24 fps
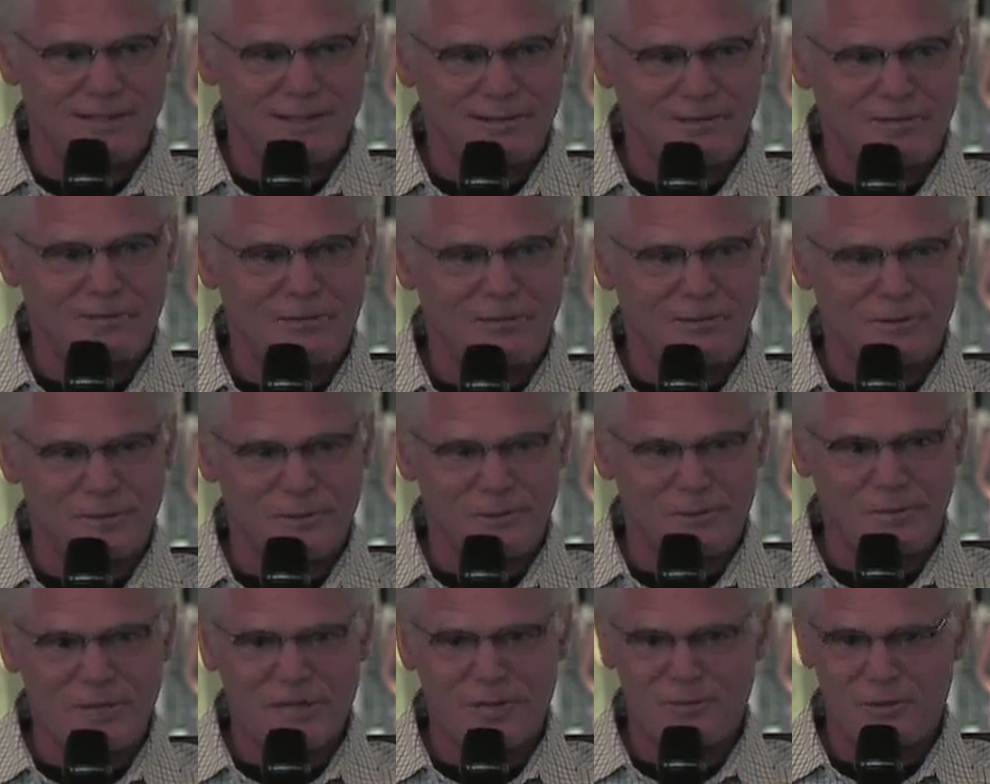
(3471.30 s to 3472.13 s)
uh,
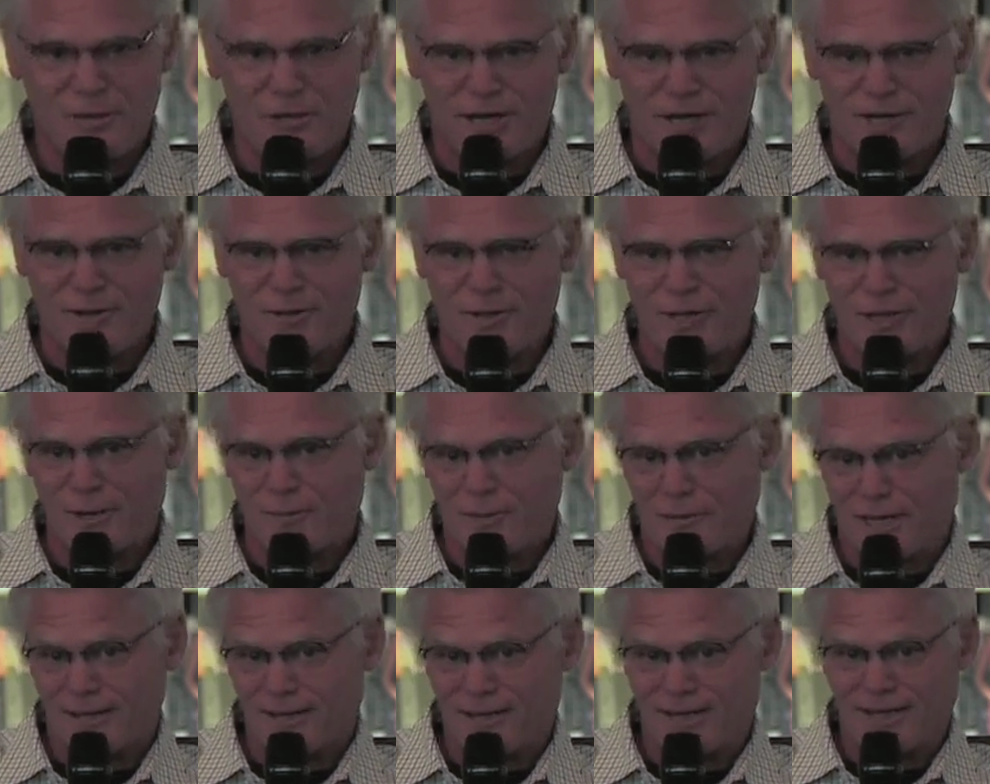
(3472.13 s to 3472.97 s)
well, maybe you ought to think
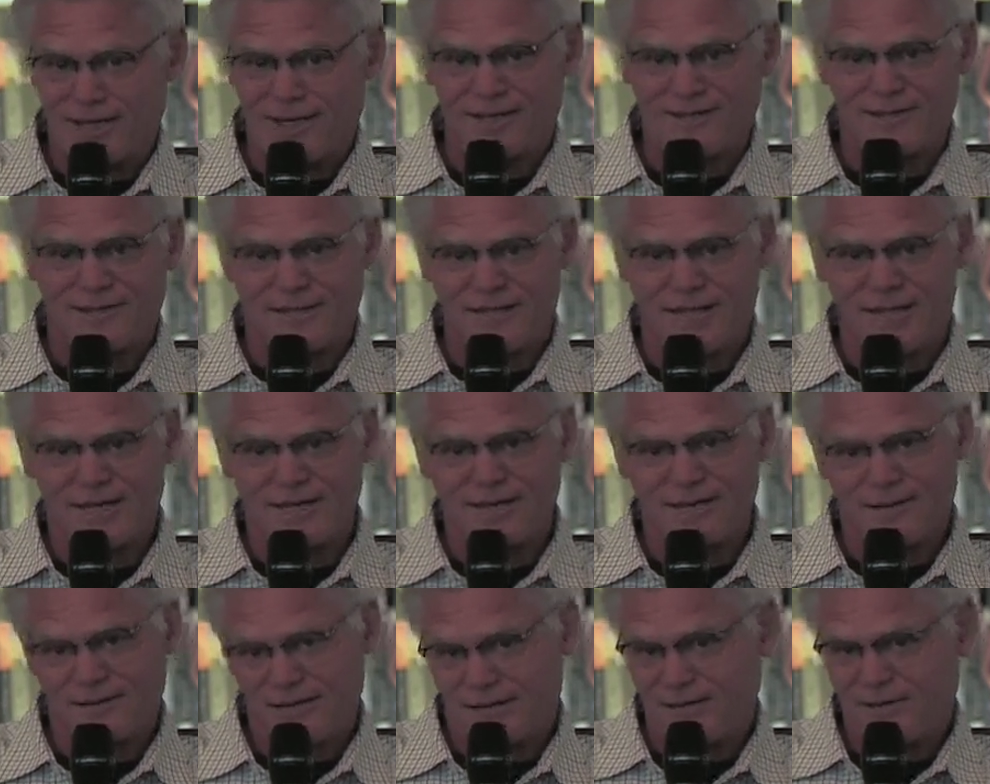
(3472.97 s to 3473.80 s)
about that,
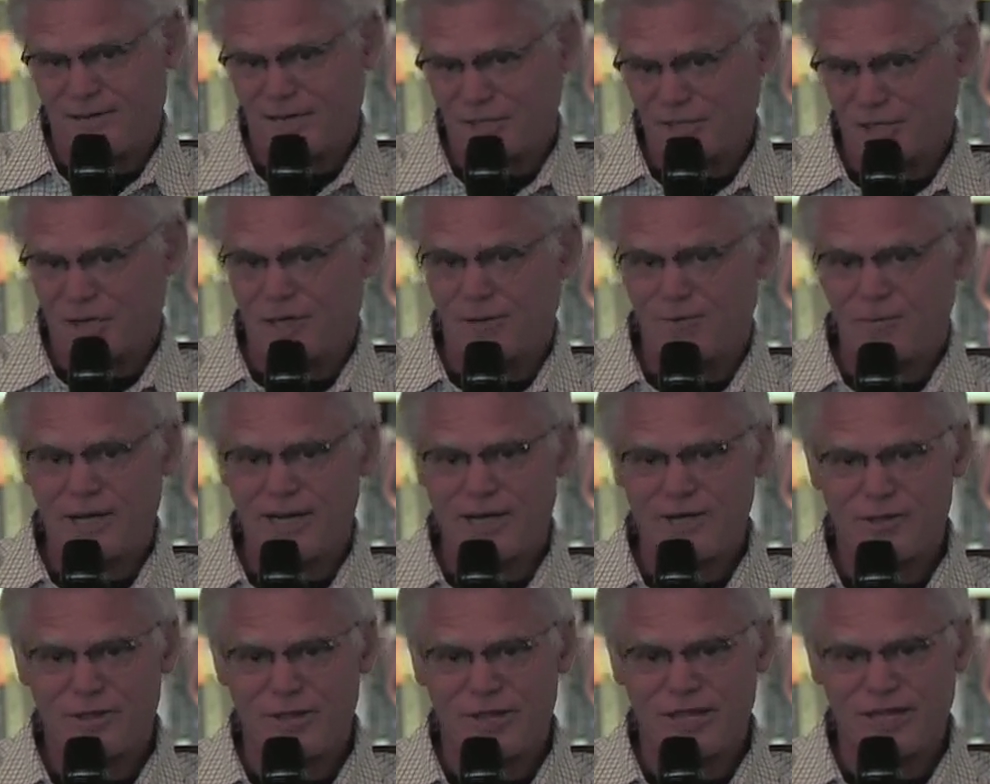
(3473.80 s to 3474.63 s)
and that, that's not a
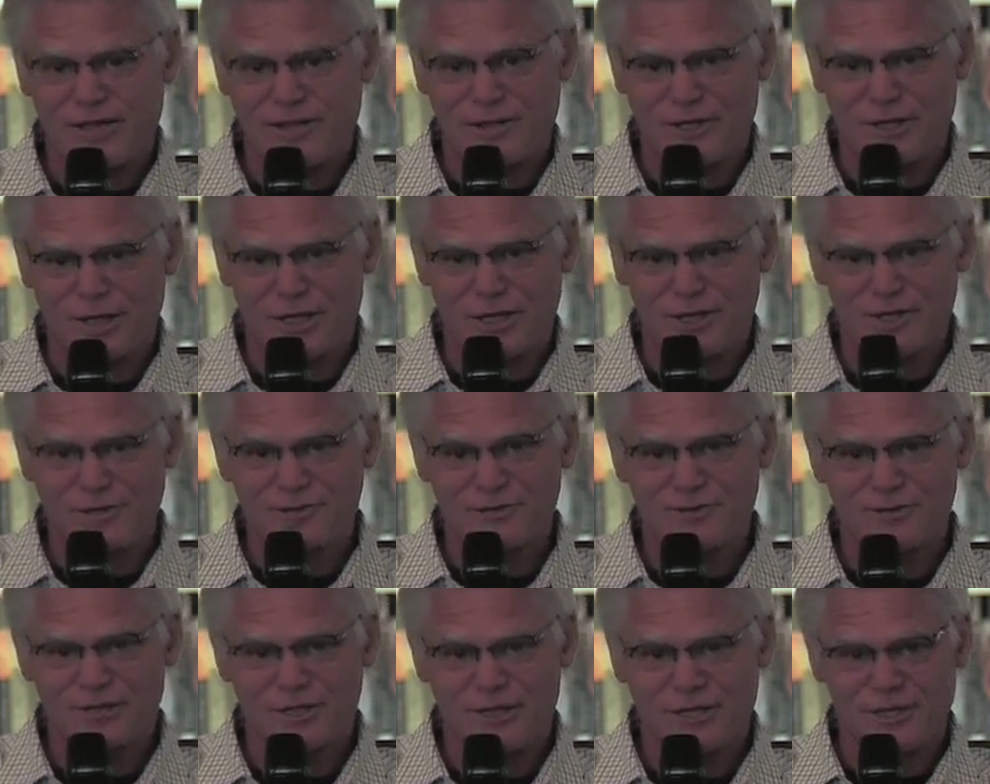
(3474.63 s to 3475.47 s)
bad thing. You know,
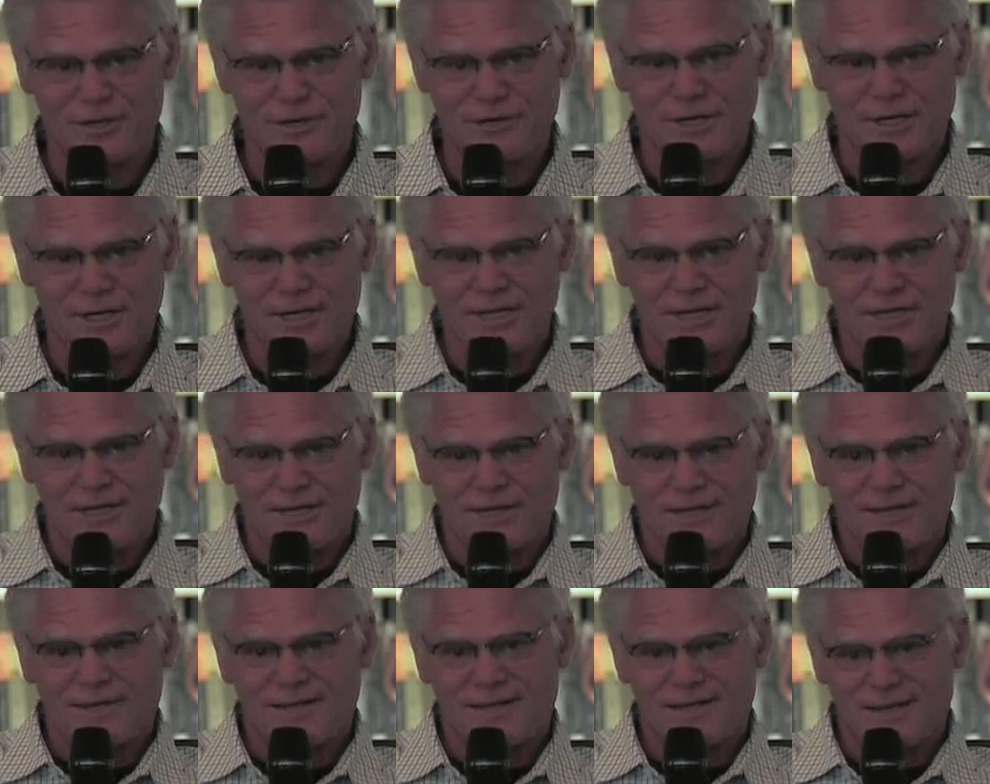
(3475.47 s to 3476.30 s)
so
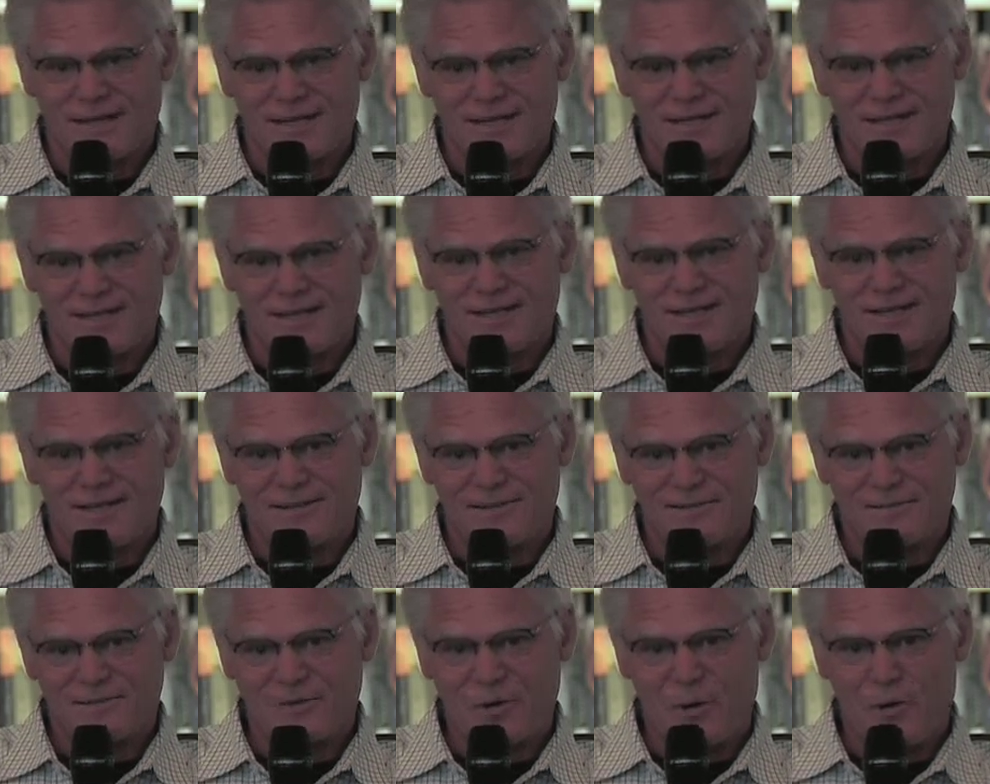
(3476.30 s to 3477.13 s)

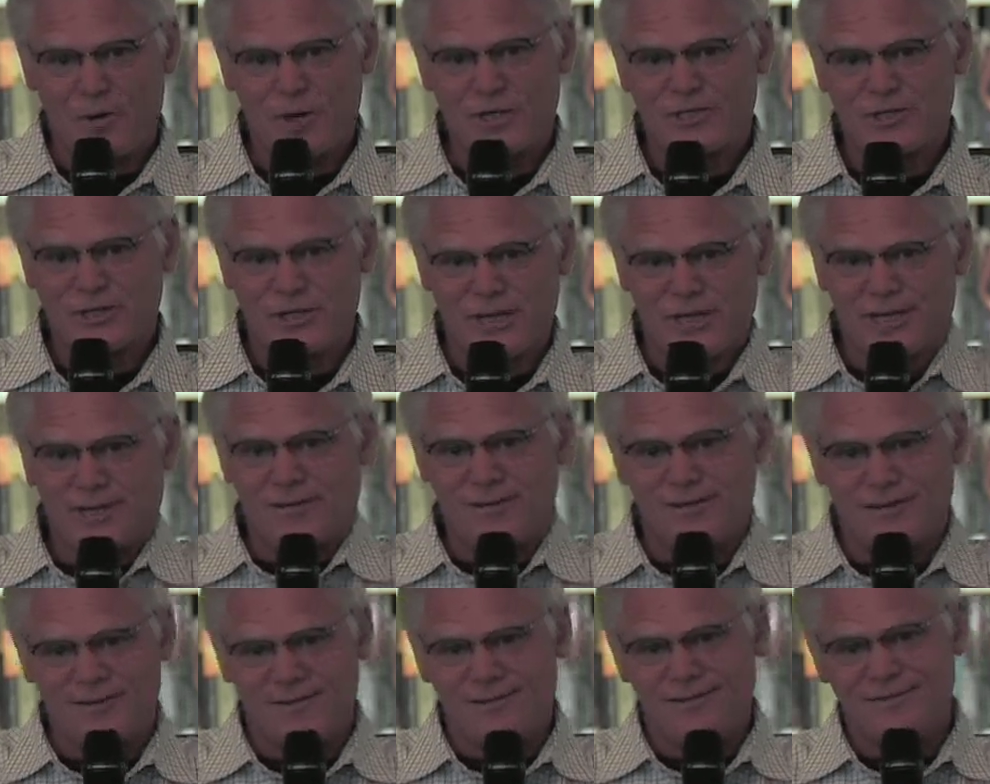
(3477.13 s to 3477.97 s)
uh, always
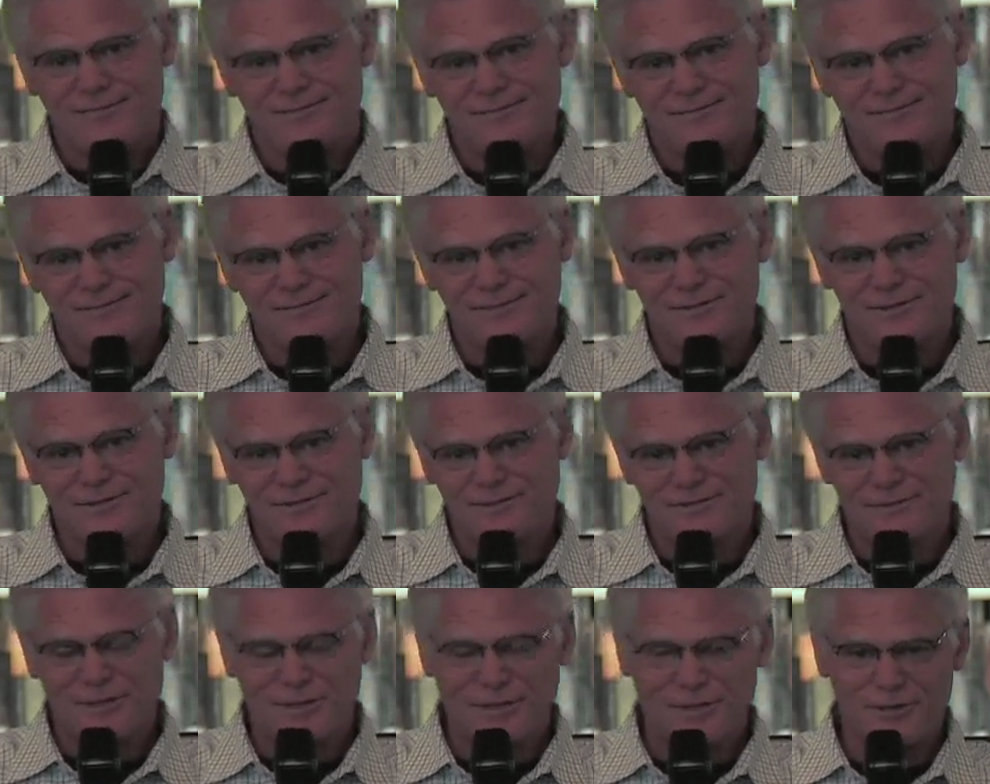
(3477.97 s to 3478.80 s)
getting
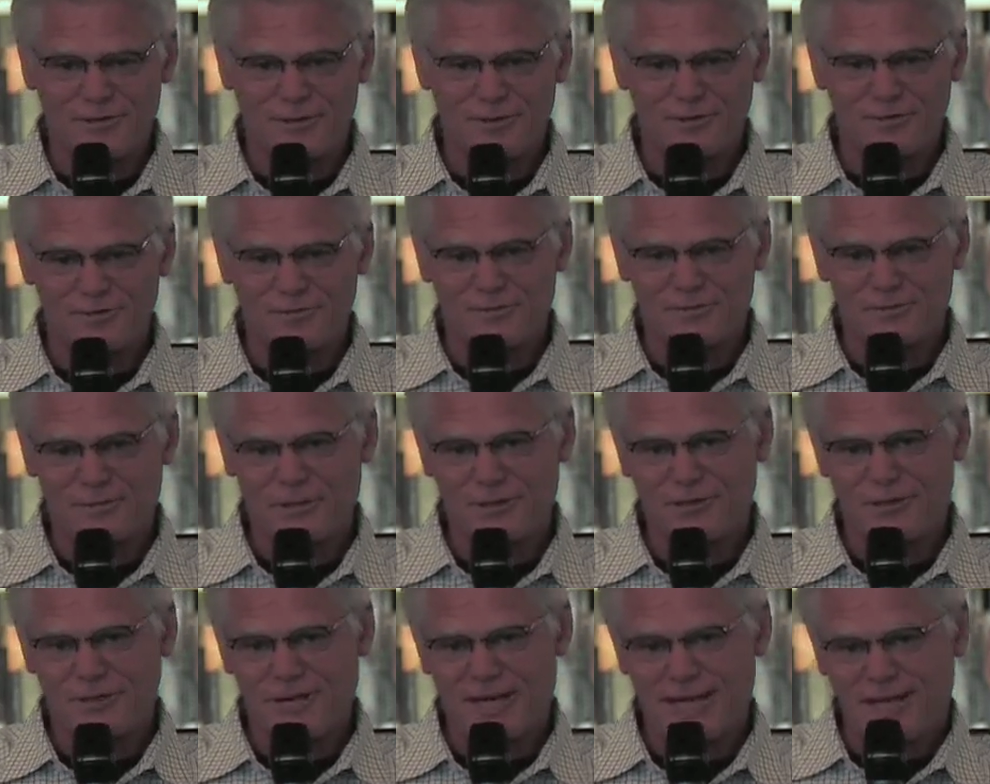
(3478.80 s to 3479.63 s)
your
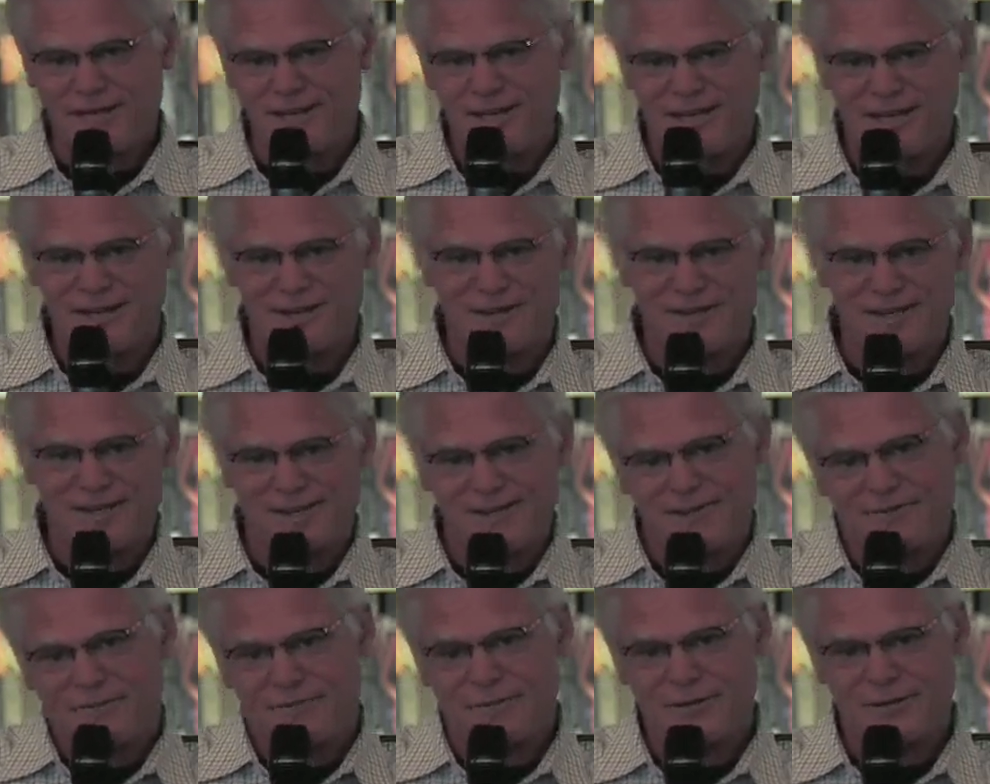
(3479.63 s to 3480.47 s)
putting your hand out and getting it